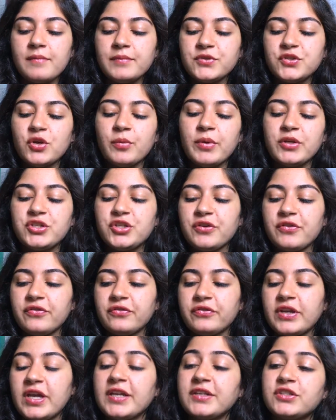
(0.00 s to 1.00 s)
so much
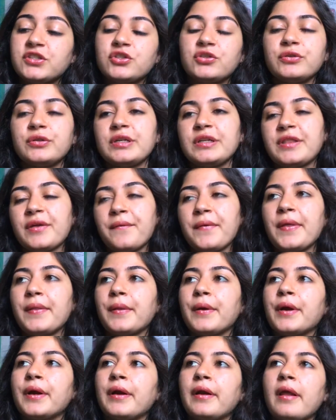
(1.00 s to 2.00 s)
of history that we
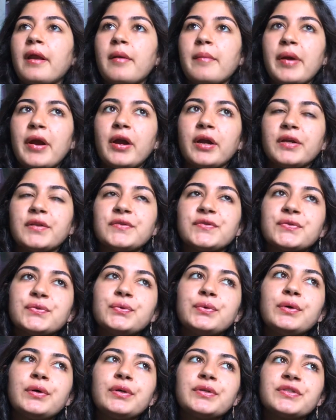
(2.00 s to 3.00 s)
learn in American
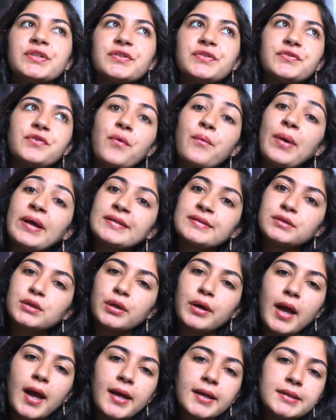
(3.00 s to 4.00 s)
schools is so
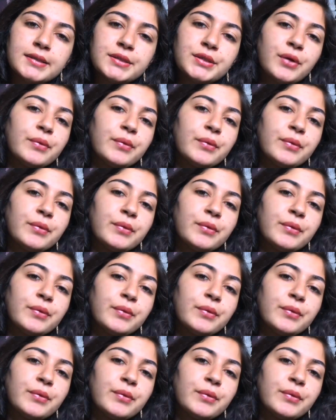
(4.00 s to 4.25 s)
westernized.